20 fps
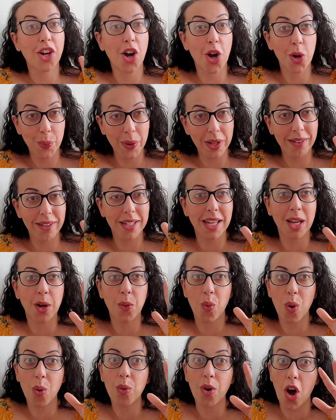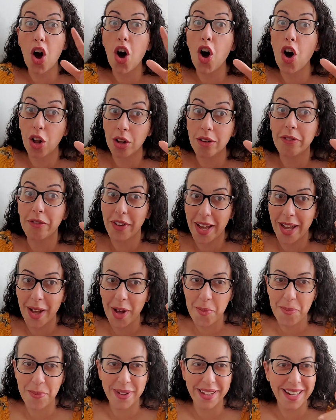God willing, it won't all
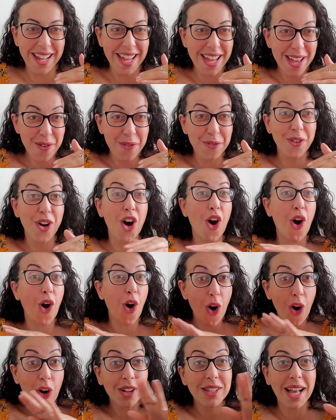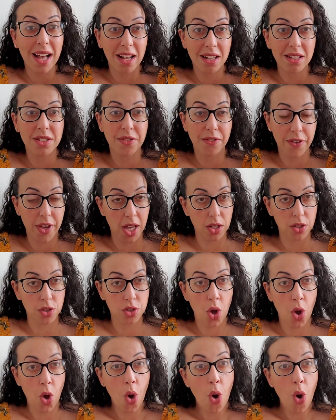fail, but if all else fails,